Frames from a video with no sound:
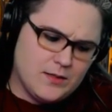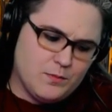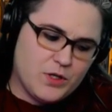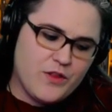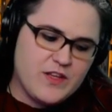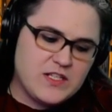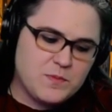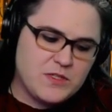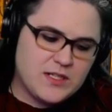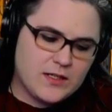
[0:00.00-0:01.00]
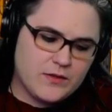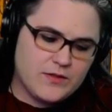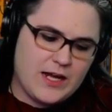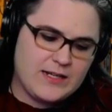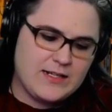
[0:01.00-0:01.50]
But on this particular
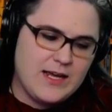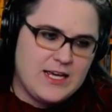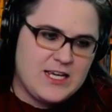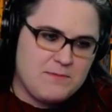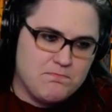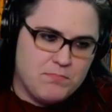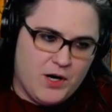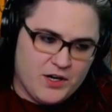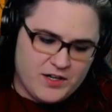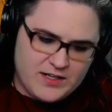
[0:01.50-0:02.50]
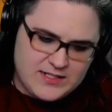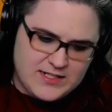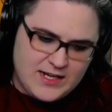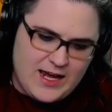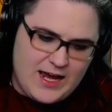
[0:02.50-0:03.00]
night, he barked
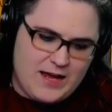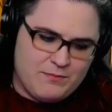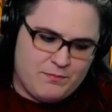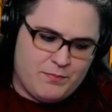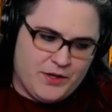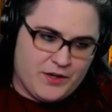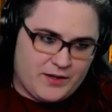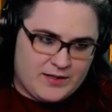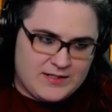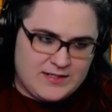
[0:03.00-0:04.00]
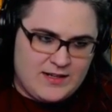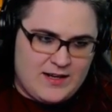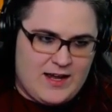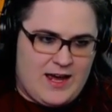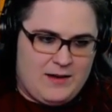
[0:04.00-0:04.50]
and barked
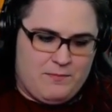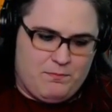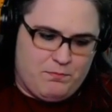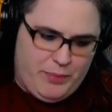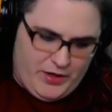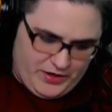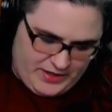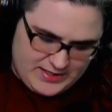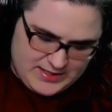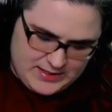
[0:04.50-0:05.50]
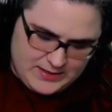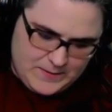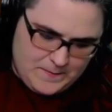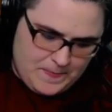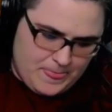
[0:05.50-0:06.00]
and barked.
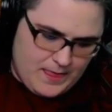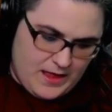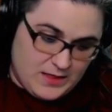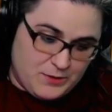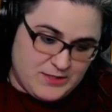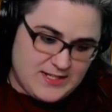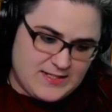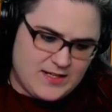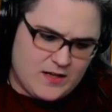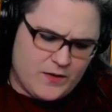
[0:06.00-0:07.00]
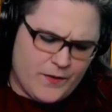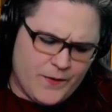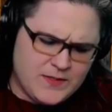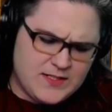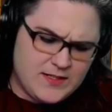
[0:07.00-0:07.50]
And the princess said,
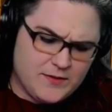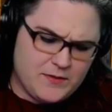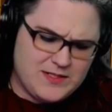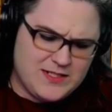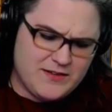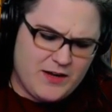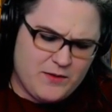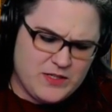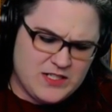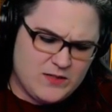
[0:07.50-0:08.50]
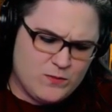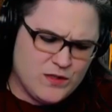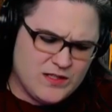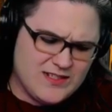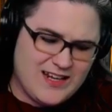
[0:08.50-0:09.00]
oh dear, I wish he
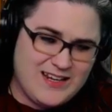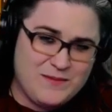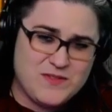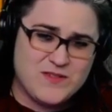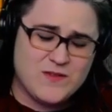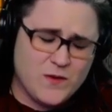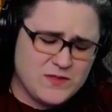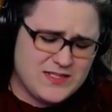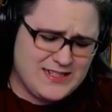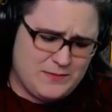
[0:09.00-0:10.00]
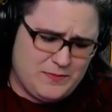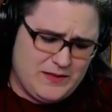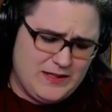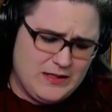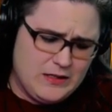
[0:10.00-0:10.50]
wouldn't. I am so sleepy."